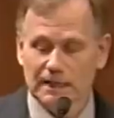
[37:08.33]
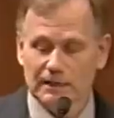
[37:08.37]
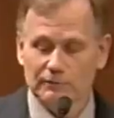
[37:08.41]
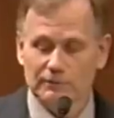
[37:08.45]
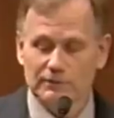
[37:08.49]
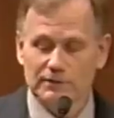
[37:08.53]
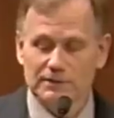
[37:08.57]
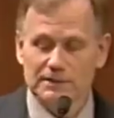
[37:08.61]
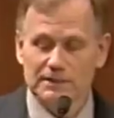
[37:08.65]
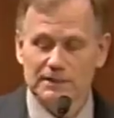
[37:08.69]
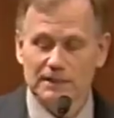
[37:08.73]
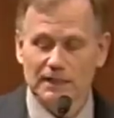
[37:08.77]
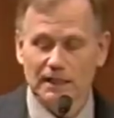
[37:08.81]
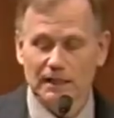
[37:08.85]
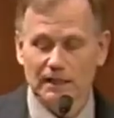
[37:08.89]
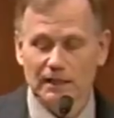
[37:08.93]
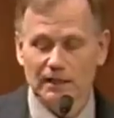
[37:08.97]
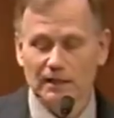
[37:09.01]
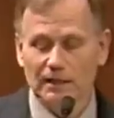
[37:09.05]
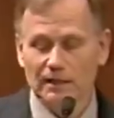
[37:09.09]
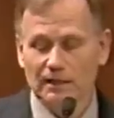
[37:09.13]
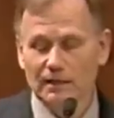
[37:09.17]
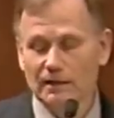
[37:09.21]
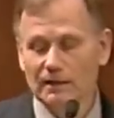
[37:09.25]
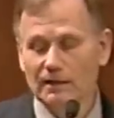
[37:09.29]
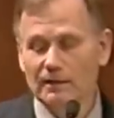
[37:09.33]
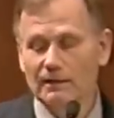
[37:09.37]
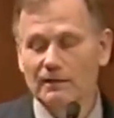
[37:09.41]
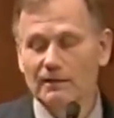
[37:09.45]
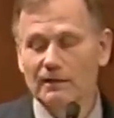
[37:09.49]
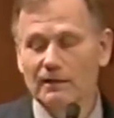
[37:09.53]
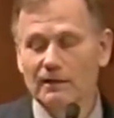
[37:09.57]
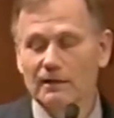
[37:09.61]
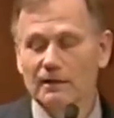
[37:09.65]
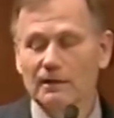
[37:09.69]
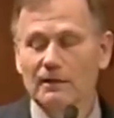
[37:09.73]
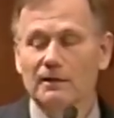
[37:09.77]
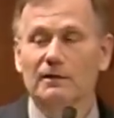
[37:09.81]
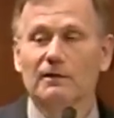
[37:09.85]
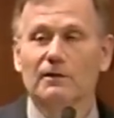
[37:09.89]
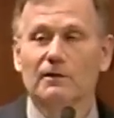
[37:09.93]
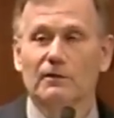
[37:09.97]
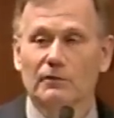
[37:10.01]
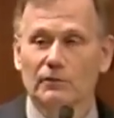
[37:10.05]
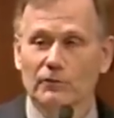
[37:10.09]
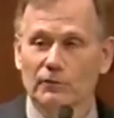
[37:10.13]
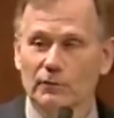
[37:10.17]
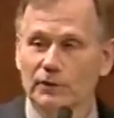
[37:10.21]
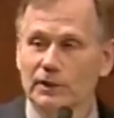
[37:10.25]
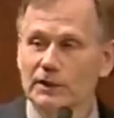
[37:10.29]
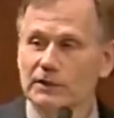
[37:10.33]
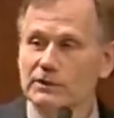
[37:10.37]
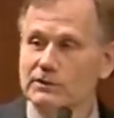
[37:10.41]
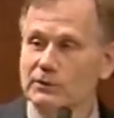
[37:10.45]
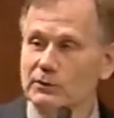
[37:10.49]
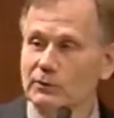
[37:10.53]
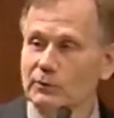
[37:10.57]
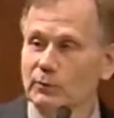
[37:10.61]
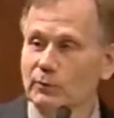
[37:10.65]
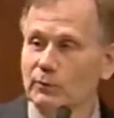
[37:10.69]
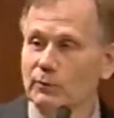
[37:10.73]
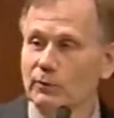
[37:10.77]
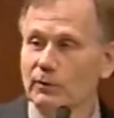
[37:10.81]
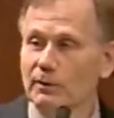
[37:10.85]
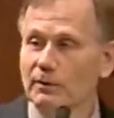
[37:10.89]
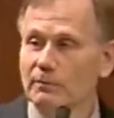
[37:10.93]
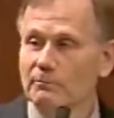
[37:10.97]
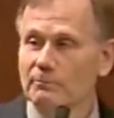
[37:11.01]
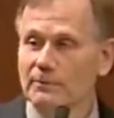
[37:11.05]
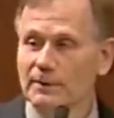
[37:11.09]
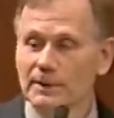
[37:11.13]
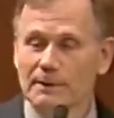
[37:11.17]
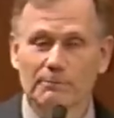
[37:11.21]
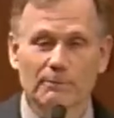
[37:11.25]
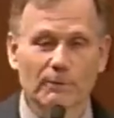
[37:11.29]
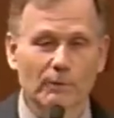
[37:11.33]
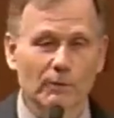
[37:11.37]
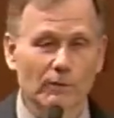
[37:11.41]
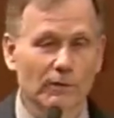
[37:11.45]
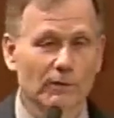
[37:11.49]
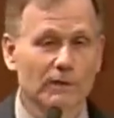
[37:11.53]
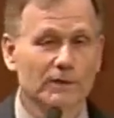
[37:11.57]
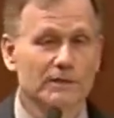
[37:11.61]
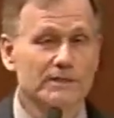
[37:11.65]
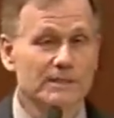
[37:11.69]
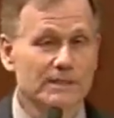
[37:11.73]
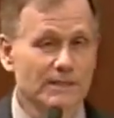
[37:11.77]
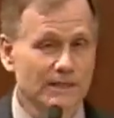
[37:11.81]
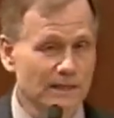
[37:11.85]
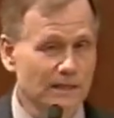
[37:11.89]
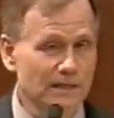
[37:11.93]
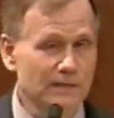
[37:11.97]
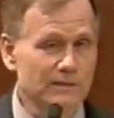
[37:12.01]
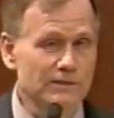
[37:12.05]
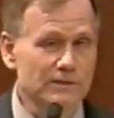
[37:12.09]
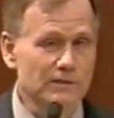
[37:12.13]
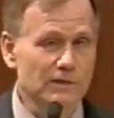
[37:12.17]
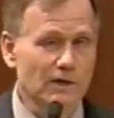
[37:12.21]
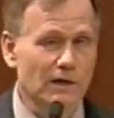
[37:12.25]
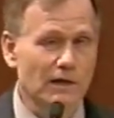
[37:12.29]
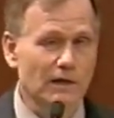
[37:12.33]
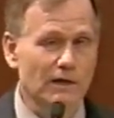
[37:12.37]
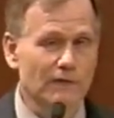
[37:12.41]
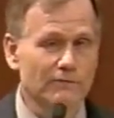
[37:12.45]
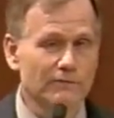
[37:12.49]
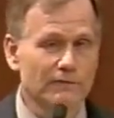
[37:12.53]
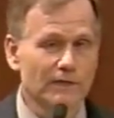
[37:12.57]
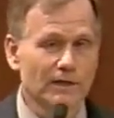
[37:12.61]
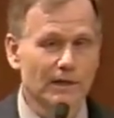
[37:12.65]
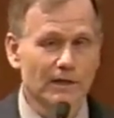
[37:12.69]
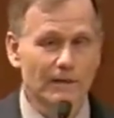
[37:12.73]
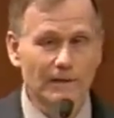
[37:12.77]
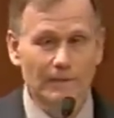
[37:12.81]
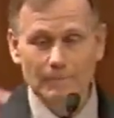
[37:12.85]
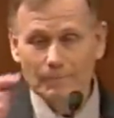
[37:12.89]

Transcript: can out-sing thirty-two people singing soft.